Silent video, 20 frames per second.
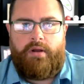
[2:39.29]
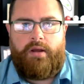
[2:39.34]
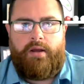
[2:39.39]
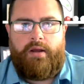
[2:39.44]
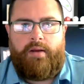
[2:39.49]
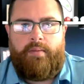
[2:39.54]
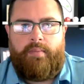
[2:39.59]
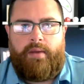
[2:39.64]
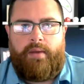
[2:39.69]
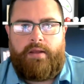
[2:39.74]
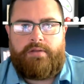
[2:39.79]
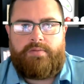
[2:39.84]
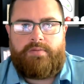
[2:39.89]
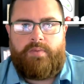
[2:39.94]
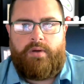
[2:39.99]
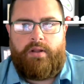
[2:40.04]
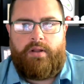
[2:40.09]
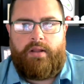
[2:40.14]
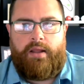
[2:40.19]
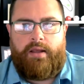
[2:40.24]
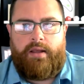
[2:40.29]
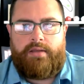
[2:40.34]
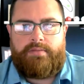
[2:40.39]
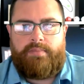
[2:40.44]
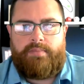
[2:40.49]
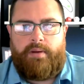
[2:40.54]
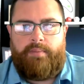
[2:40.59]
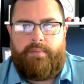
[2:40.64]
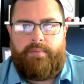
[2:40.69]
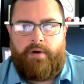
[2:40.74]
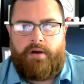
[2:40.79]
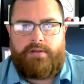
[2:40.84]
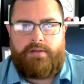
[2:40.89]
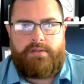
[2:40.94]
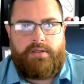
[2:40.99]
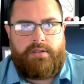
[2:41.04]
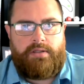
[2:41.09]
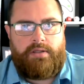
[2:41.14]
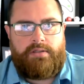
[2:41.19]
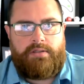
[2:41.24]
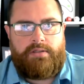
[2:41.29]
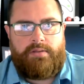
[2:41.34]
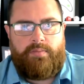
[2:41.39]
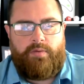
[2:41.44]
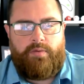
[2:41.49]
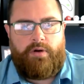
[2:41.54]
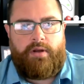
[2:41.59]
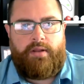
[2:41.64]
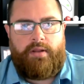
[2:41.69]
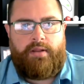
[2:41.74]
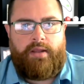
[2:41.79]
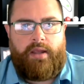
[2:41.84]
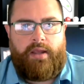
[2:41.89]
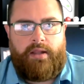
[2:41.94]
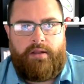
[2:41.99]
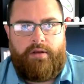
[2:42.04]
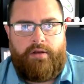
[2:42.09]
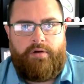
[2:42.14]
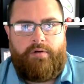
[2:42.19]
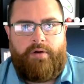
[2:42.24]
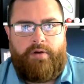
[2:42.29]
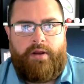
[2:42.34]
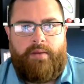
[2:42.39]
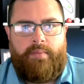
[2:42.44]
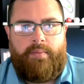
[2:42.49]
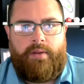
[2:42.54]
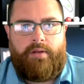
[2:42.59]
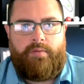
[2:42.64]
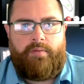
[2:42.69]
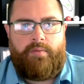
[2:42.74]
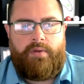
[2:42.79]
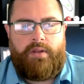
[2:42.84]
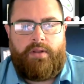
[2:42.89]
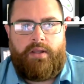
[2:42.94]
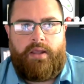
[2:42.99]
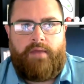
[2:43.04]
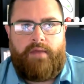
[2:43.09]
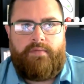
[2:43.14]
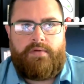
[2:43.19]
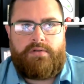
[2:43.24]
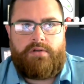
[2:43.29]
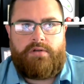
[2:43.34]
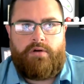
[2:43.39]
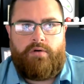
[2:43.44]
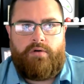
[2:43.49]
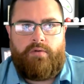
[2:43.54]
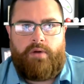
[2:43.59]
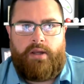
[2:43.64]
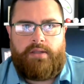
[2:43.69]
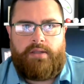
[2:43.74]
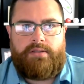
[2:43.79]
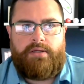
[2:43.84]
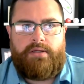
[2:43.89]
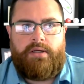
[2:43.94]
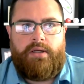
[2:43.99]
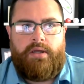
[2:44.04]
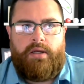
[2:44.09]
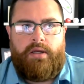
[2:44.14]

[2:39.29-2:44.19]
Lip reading: as well as my boss had done some work in the Enneagram, and it really gave us a great